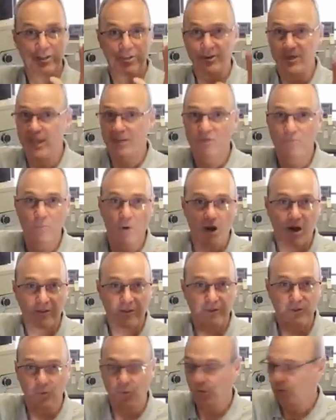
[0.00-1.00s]
you give him
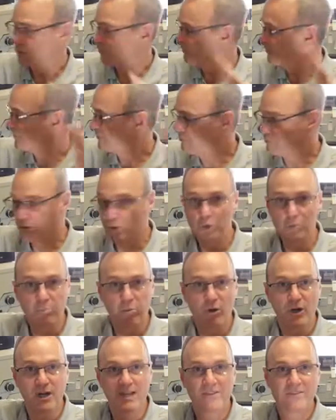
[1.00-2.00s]
all the tools, the
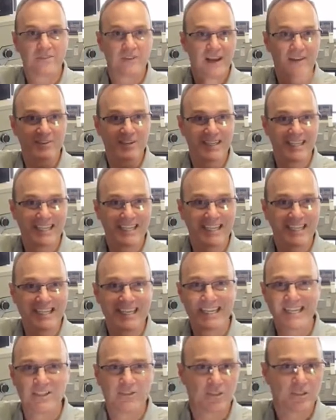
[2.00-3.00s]
blueprints, everything he
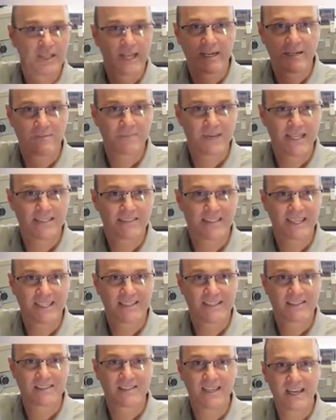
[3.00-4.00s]
needs, you let him
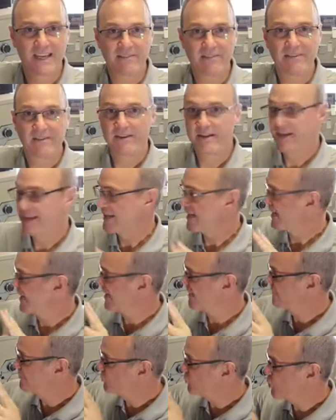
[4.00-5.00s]
dissect the safe.
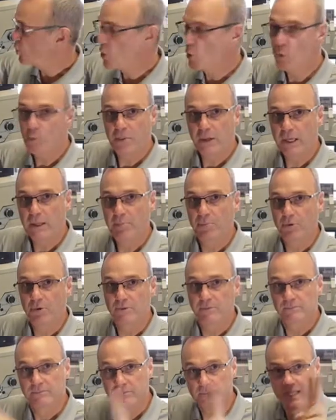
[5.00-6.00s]
If 2
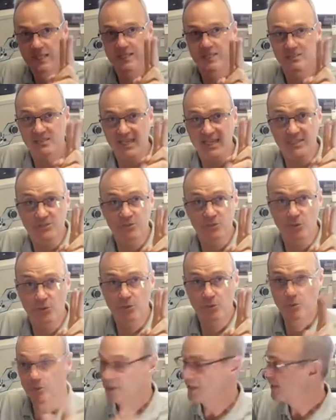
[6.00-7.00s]
people, in this case
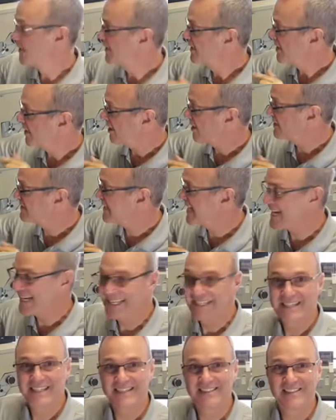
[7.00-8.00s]
2, are
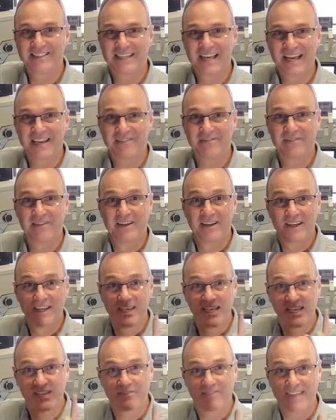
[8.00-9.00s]
attacking this safe,
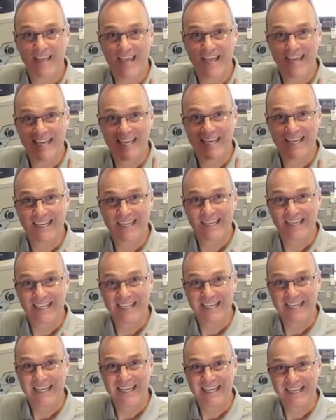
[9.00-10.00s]
if they
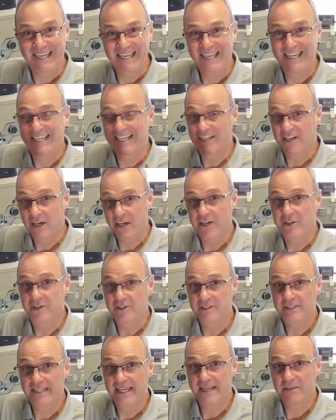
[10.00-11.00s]
get in
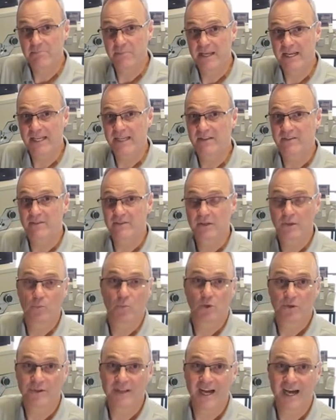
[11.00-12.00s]
under 10 minutes, it
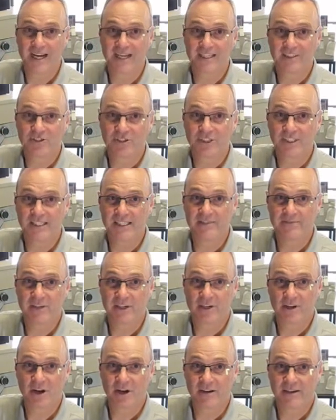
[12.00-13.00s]
will not achieve
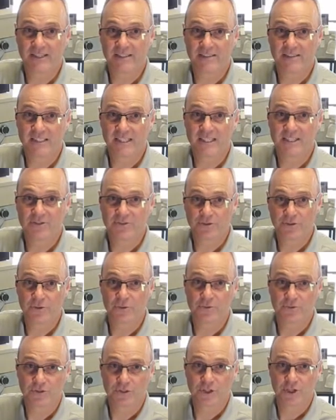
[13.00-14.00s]
an
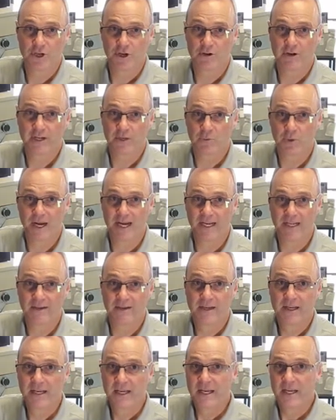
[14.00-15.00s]
RSC2 security rating.